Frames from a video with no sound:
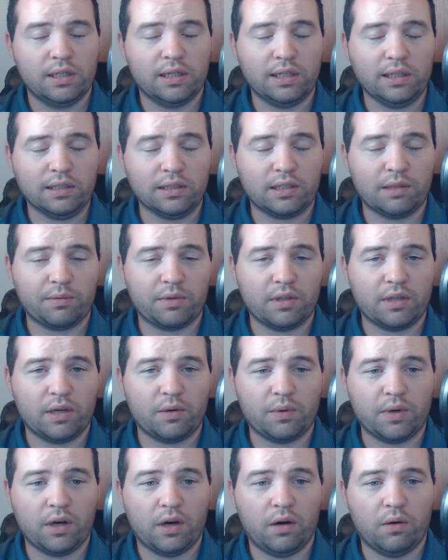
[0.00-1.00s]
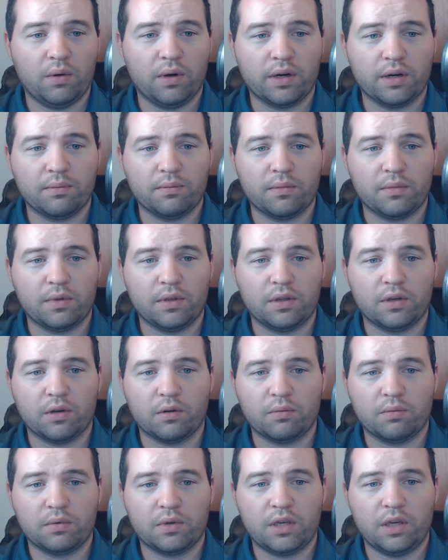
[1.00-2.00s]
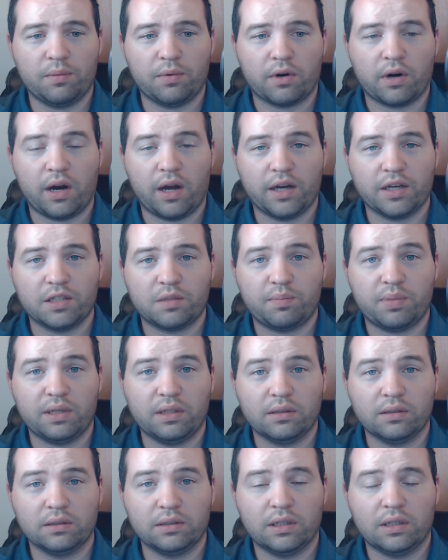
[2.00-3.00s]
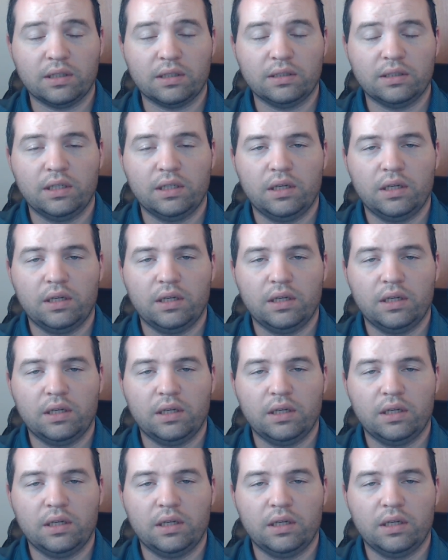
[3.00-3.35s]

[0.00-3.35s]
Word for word: and something that we all want to you know keep our eyes peeled on